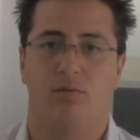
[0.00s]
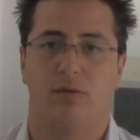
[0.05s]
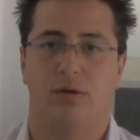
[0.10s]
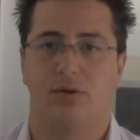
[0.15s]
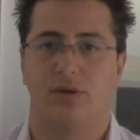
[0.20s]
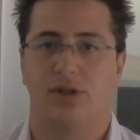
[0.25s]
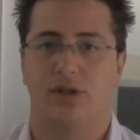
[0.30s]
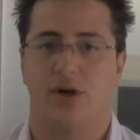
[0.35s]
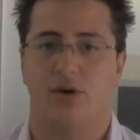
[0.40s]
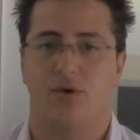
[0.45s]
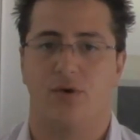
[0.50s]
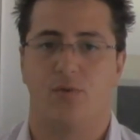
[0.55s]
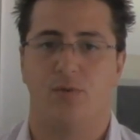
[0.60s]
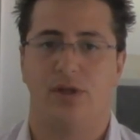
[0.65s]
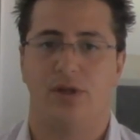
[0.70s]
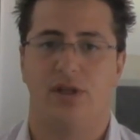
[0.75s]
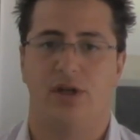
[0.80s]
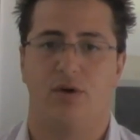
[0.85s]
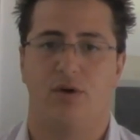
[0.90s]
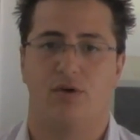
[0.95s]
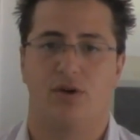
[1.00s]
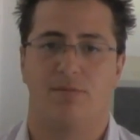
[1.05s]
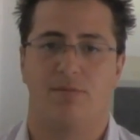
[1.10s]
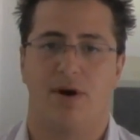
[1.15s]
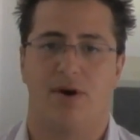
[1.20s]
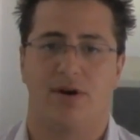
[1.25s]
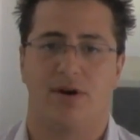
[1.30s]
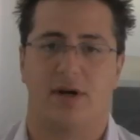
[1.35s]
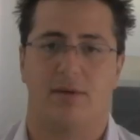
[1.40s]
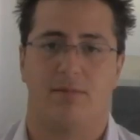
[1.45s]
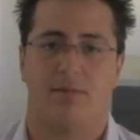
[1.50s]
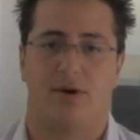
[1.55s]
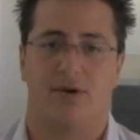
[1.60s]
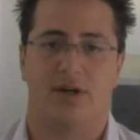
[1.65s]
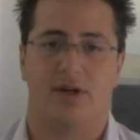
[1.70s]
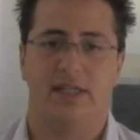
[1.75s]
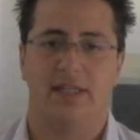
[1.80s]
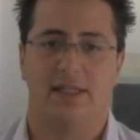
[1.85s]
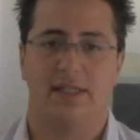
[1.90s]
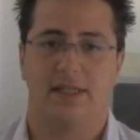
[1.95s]
We'll start with the North American
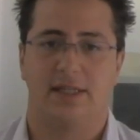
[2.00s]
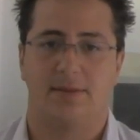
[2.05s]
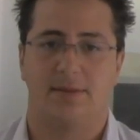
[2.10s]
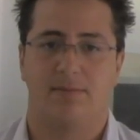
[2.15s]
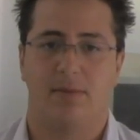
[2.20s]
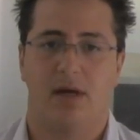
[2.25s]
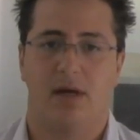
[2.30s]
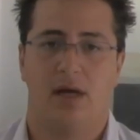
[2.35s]
markets.